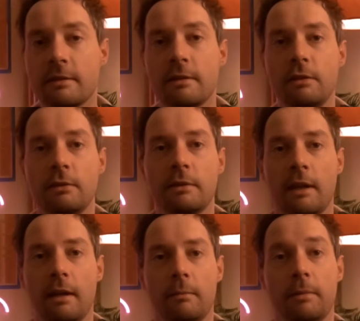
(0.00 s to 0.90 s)
the new
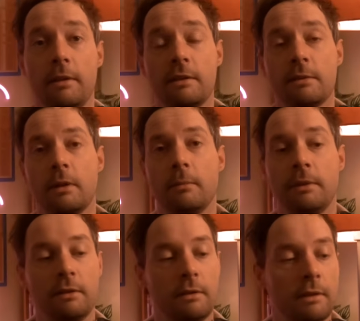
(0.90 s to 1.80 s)
setup. This is where I'll be
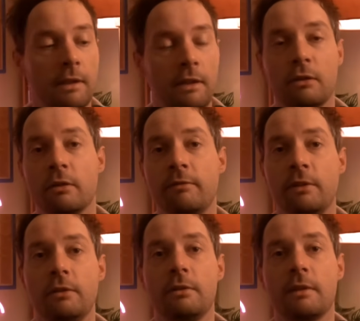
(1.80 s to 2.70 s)
doing gear
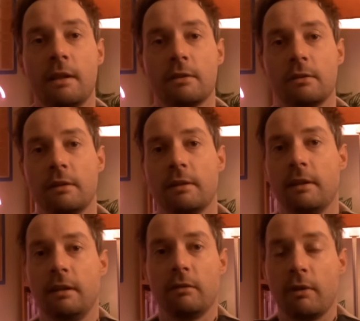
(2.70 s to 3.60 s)
reviews, that sort of
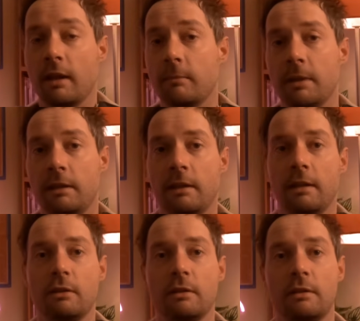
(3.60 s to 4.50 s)
thing,
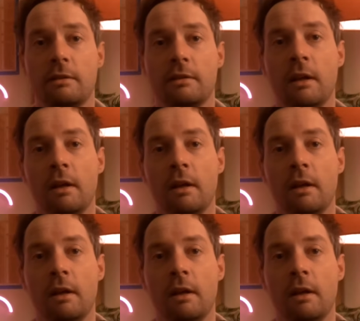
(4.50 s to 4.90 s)
recommendations.